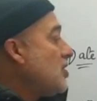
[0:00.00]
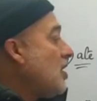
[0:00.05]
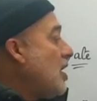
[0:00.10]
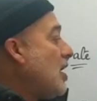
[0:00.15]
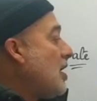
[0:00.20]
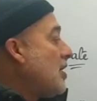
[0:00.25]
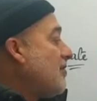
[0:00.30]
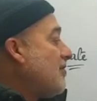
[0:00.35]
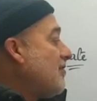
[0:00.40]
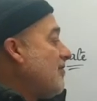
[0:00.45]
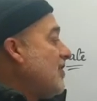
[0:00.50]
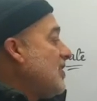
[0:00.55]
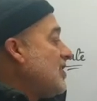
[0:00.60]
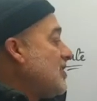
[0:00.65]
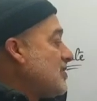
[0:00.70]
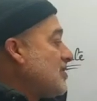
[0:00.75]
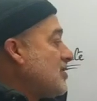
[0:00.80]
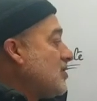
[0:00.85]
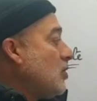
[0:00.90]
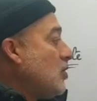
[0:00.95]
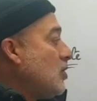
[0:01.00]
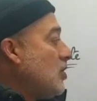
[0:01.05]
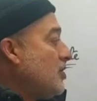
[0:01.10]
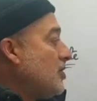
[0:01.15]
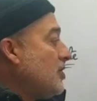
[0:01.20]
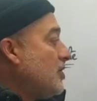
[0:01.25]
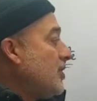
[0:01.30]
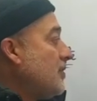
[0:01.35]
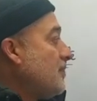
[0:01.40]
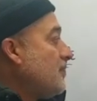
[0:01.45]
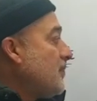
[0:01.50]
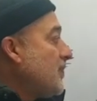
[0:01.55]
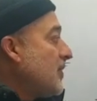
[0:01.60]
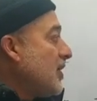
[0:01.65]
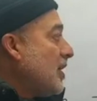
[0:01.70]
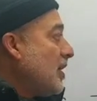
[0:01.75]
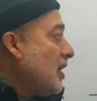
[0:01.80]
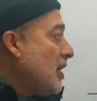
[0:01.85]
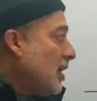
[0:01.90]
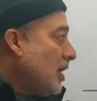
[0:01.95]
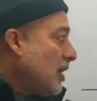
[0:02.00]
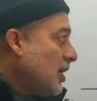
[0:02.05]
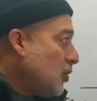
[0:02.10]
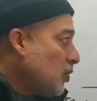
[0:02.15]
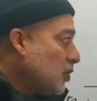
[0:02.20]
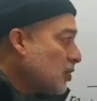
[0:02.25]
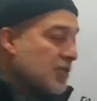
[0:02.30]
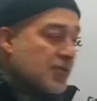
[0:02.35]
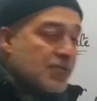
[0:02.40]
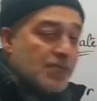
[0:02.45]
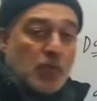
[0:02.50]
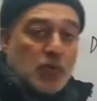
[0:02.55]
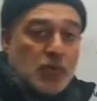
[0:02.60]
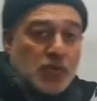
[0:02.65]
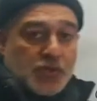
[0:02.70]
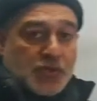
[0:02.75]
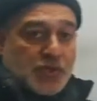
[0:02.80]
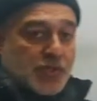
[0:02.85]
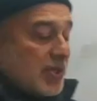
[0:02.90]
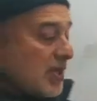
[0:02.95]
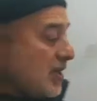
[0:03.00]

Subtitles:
are fixed on the notes boards.